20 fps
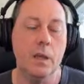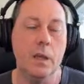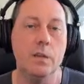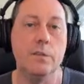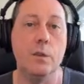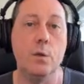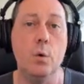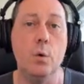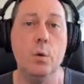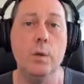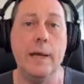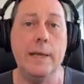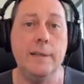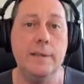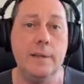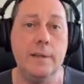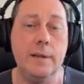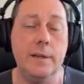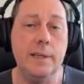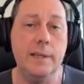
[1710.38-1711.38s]
So the whole
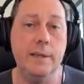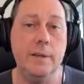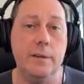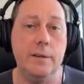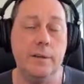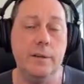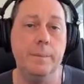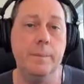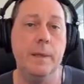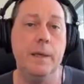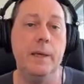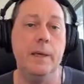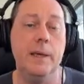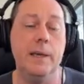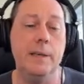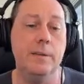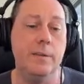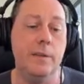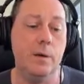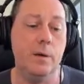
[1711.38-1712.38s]
idea here
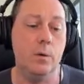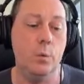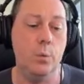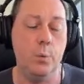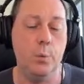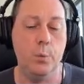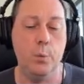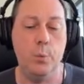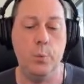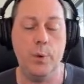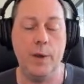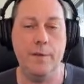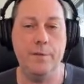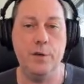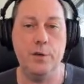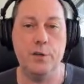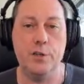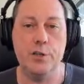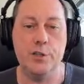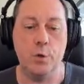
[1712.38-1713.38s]
is that if
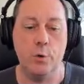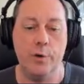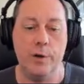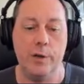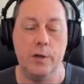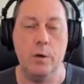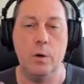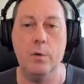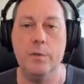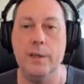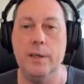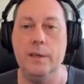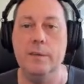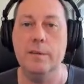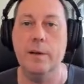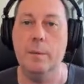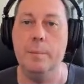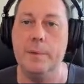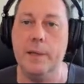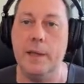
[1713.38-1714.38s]
you're storing all these
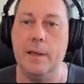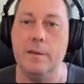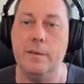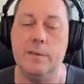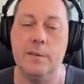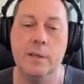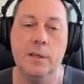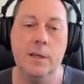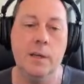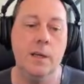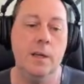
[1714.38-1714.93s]
updates,